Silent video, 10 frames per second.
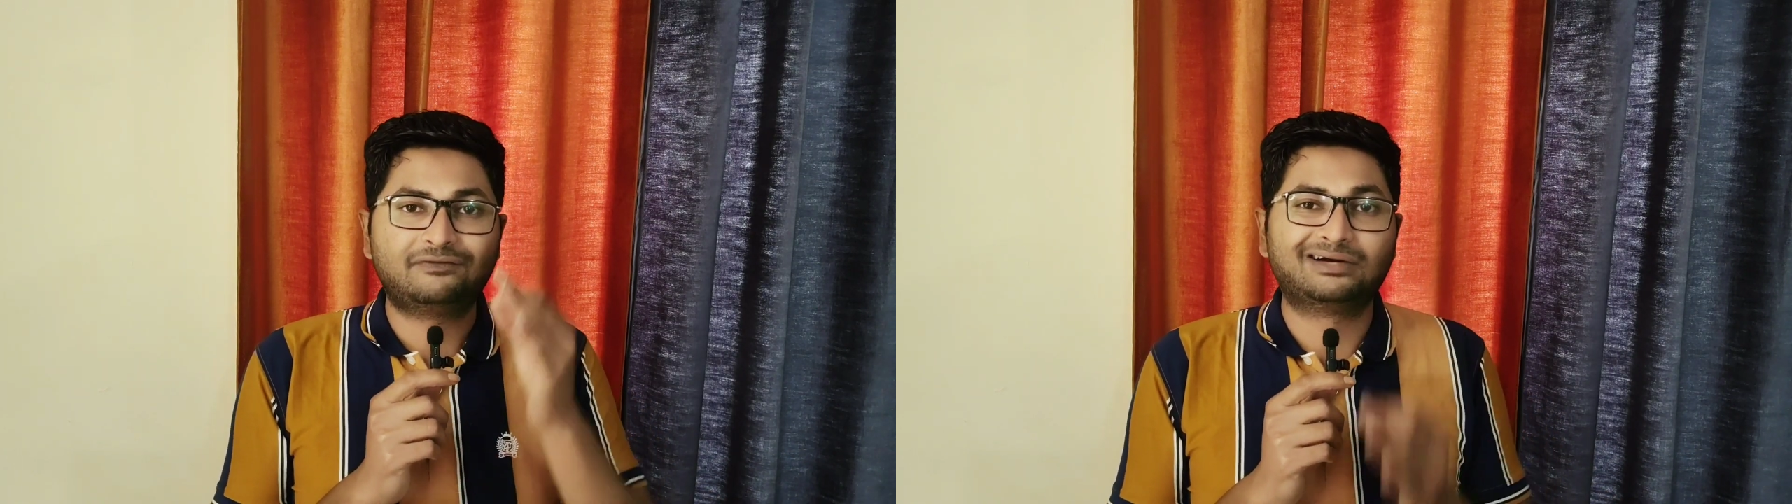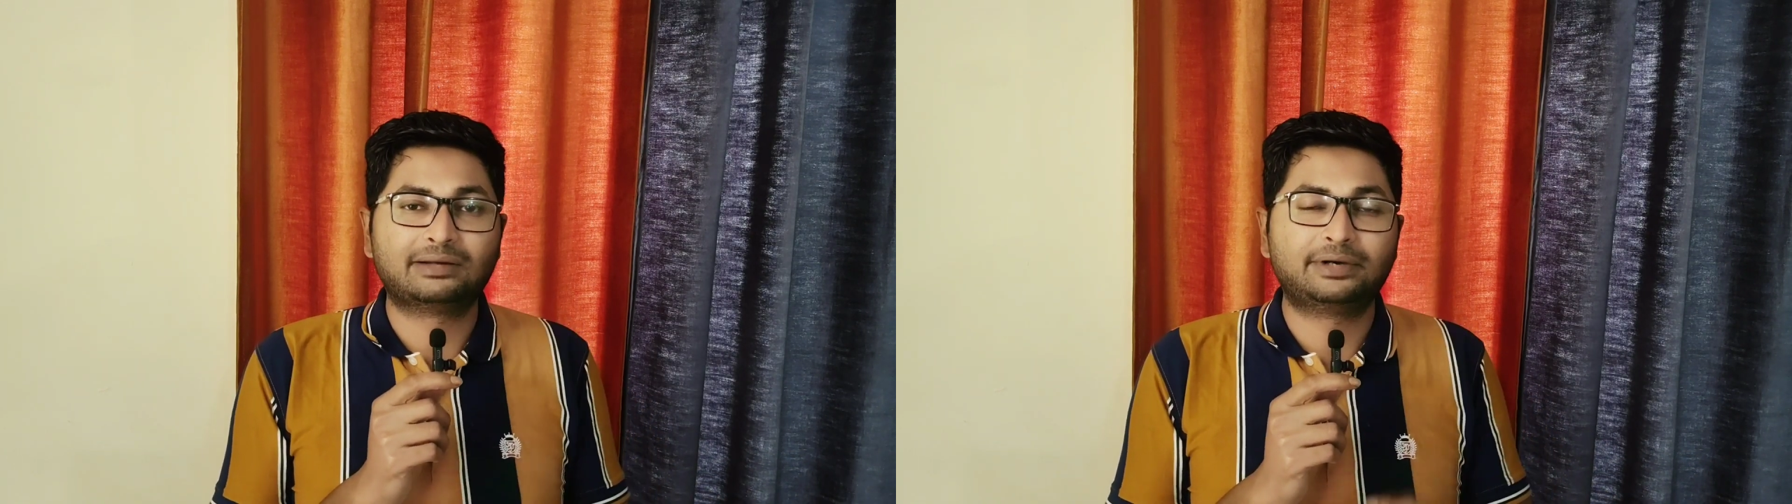
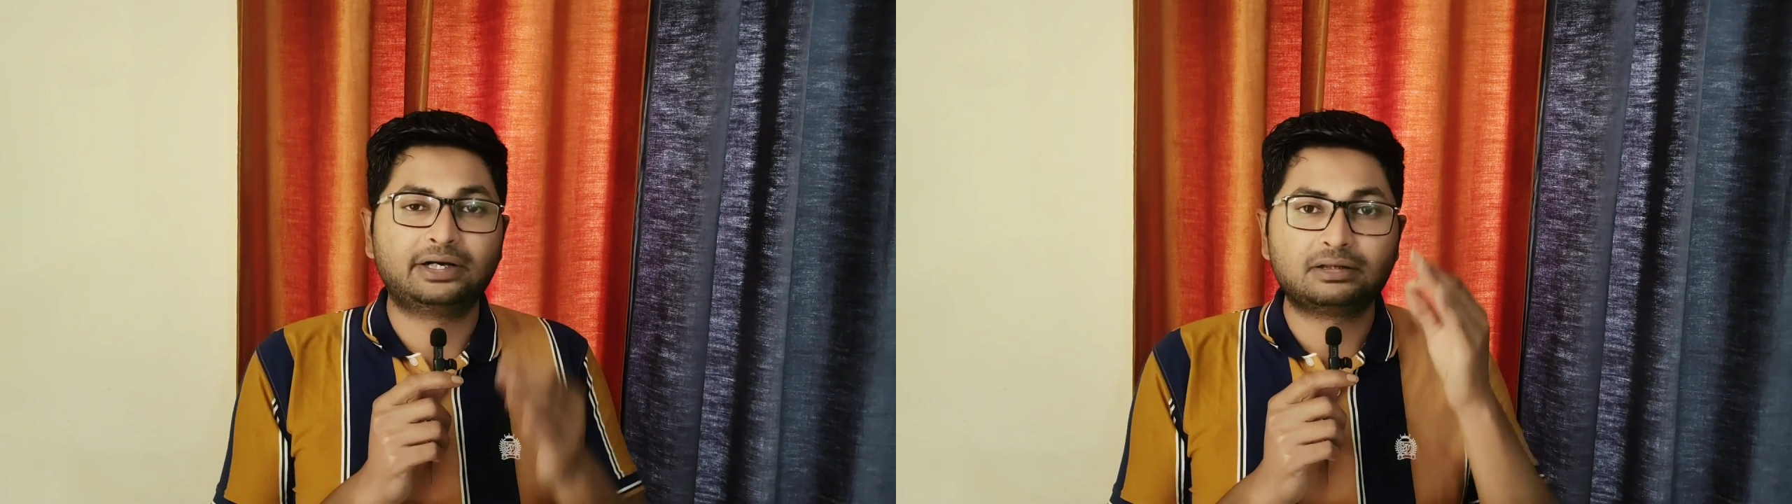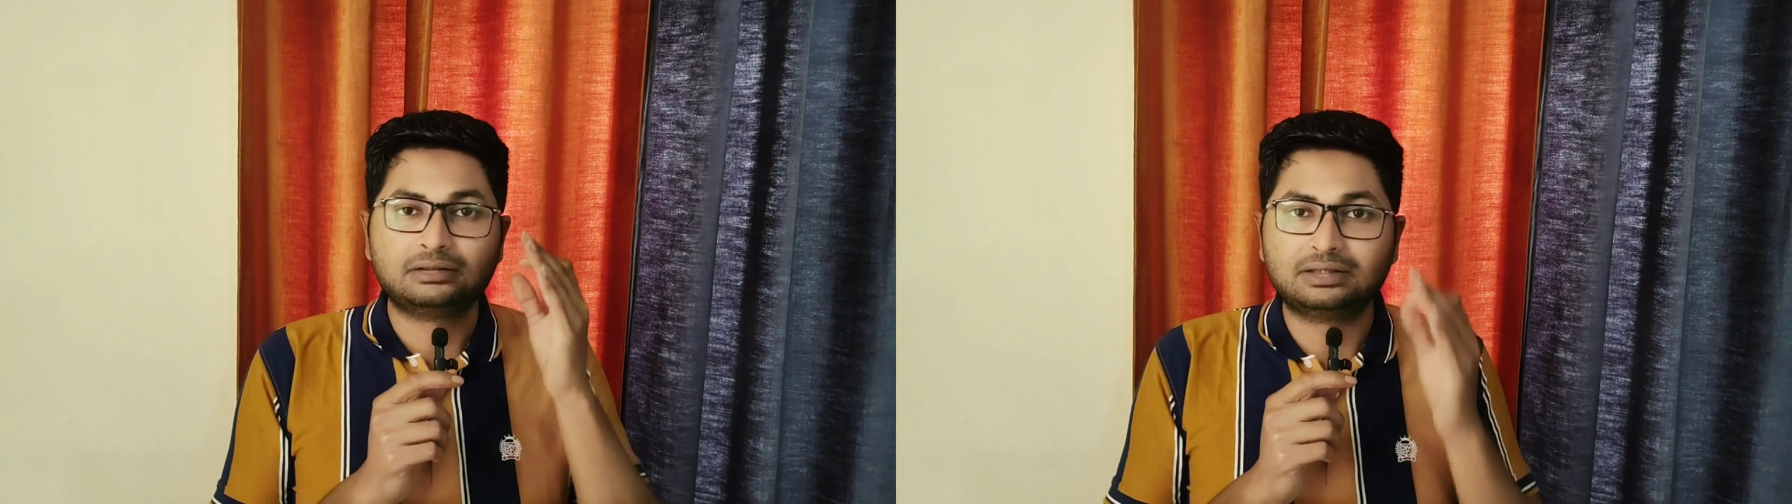
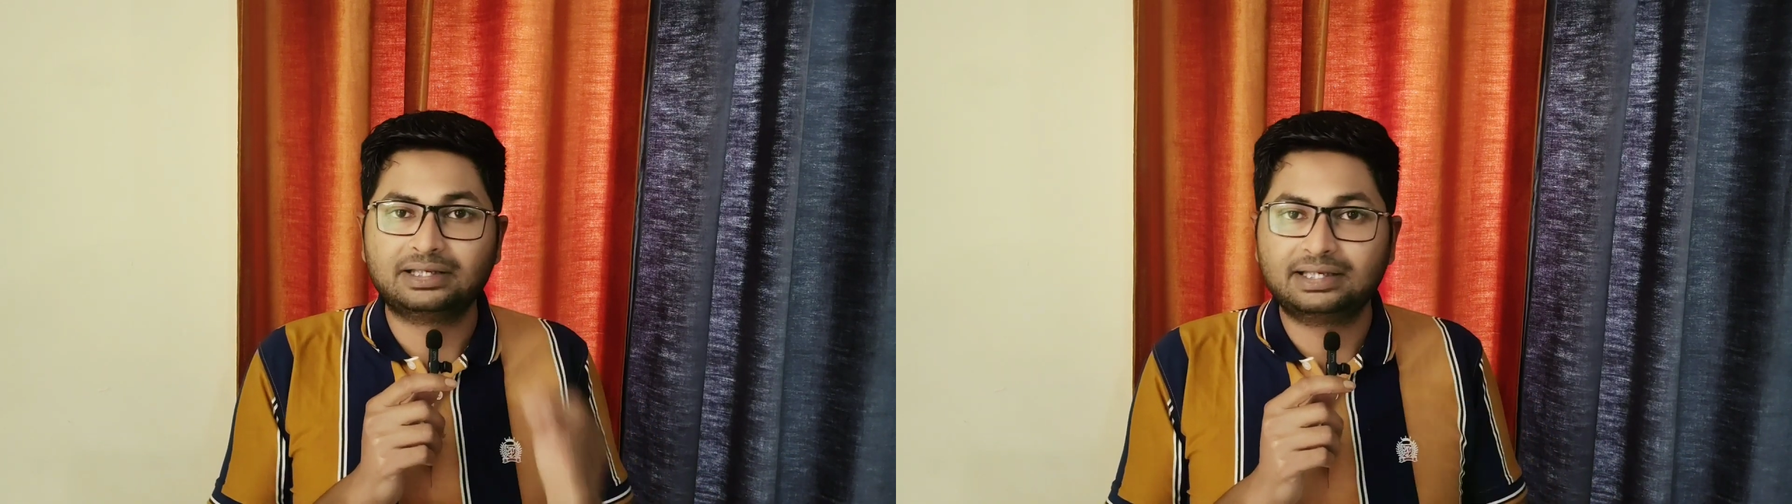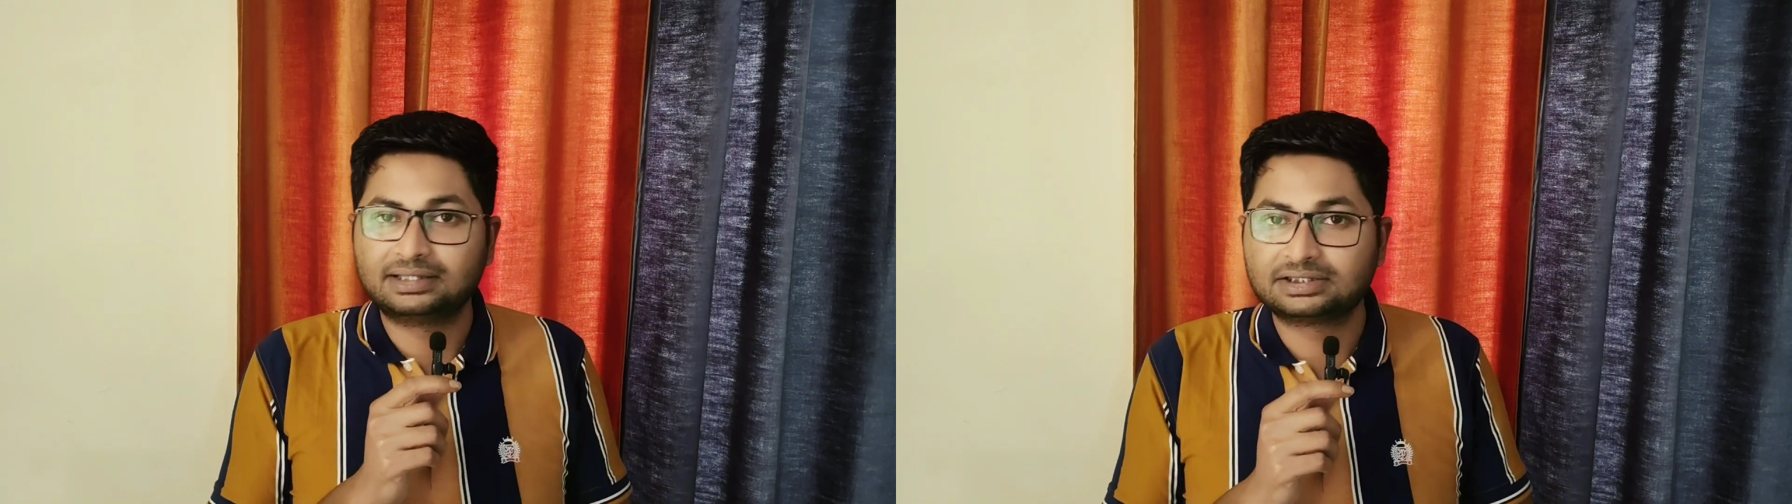fundamental
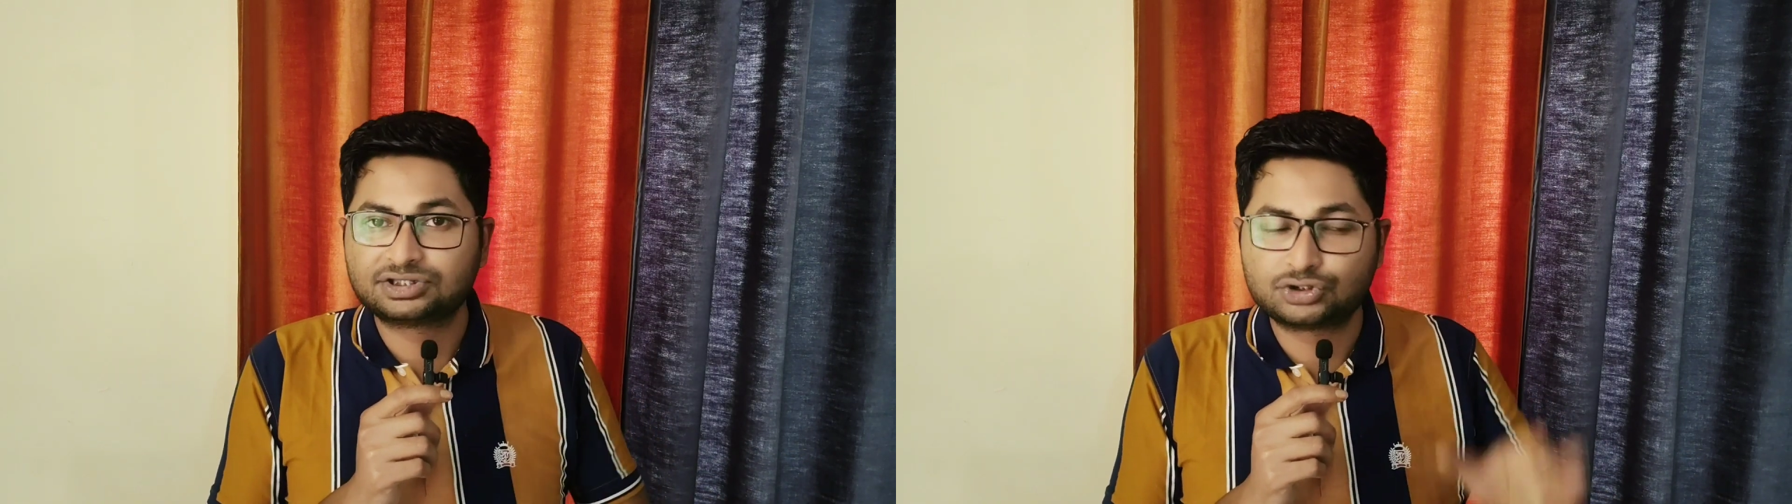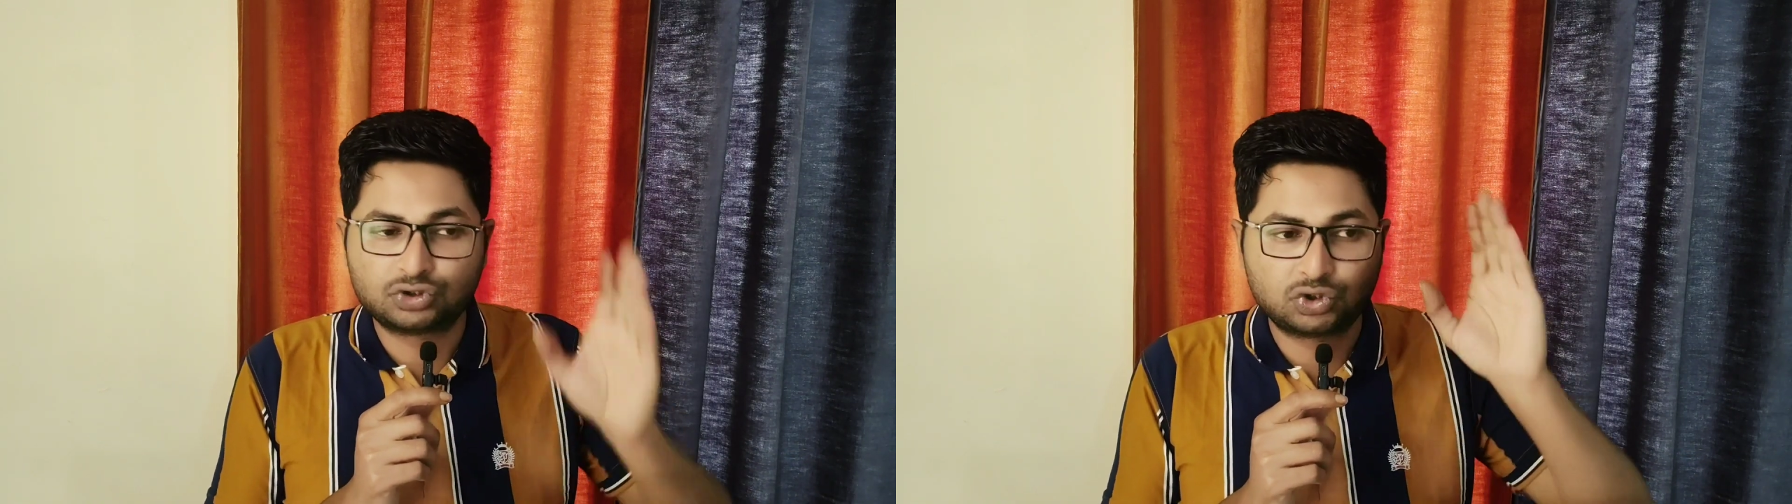
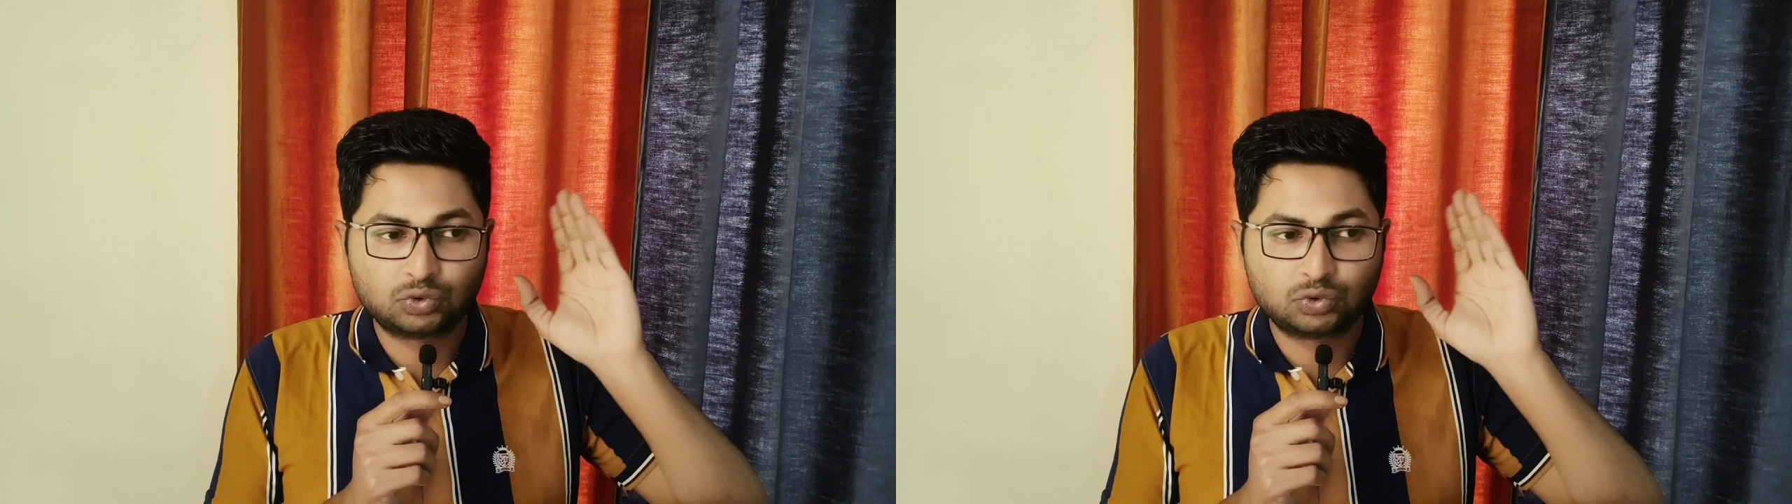is